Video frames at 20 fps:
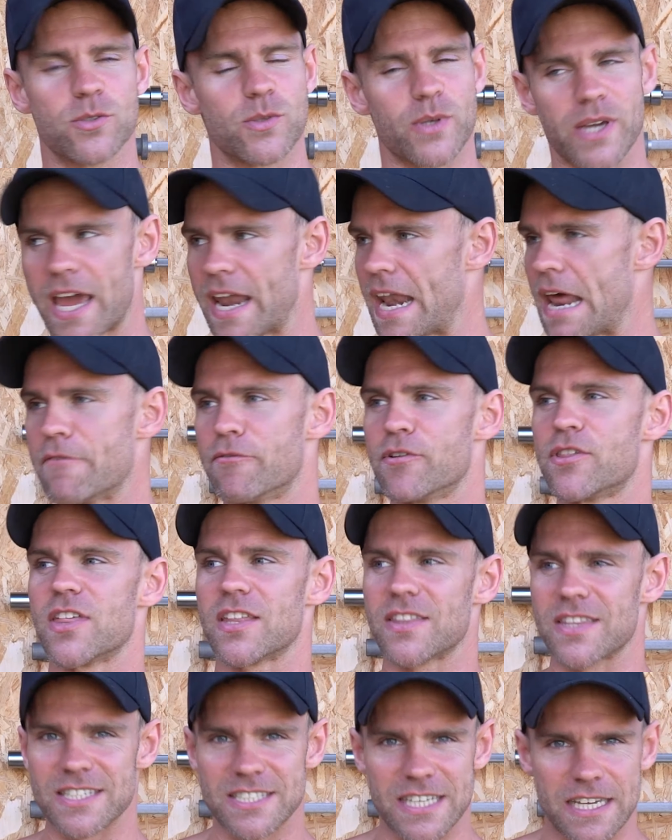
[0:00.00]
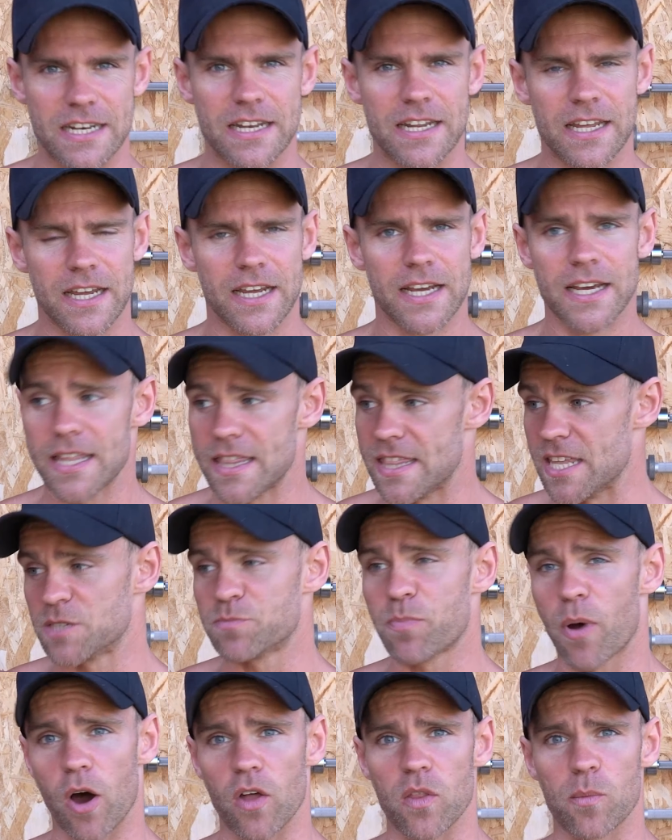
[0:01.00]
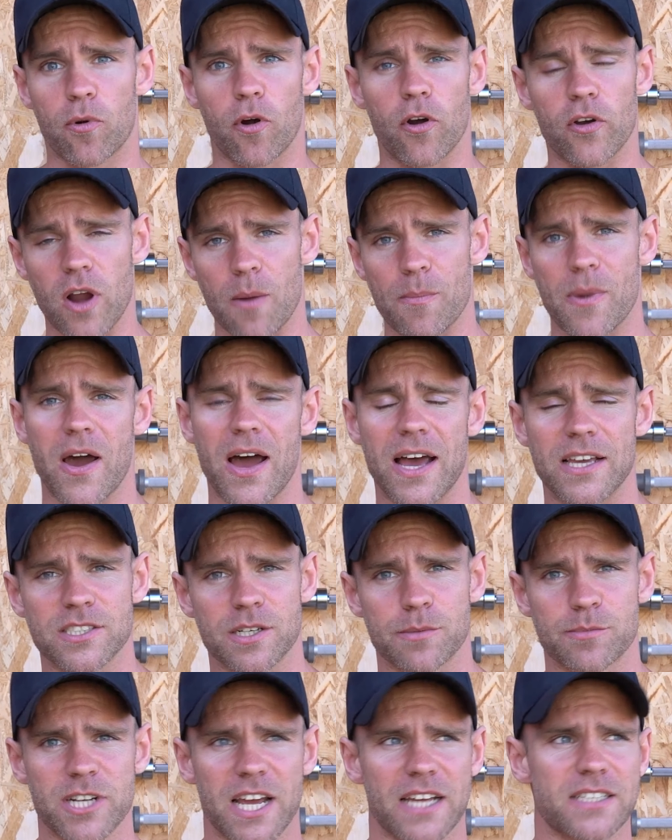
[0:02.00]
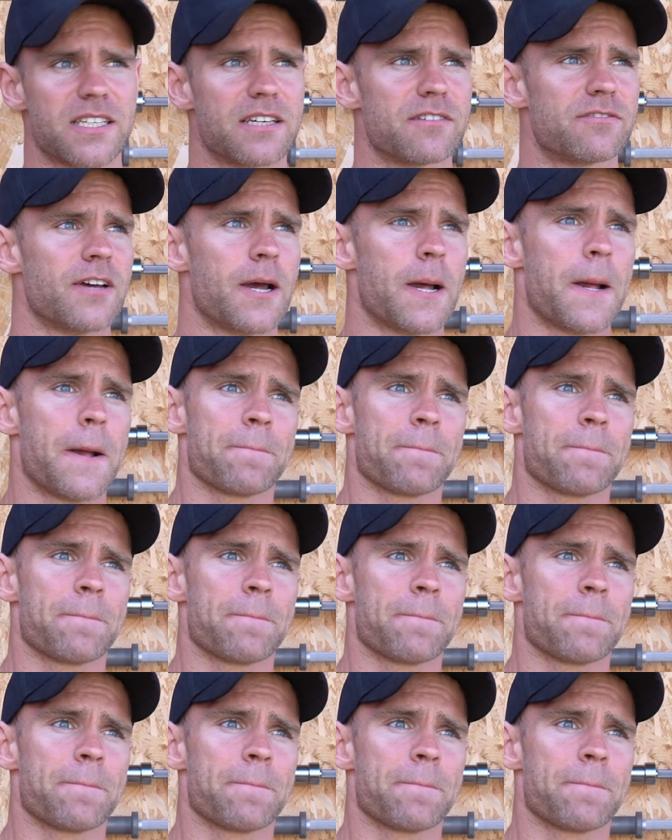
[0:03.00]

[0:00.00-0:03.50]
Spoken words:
So again, everything that's in this part of the program now has an objective.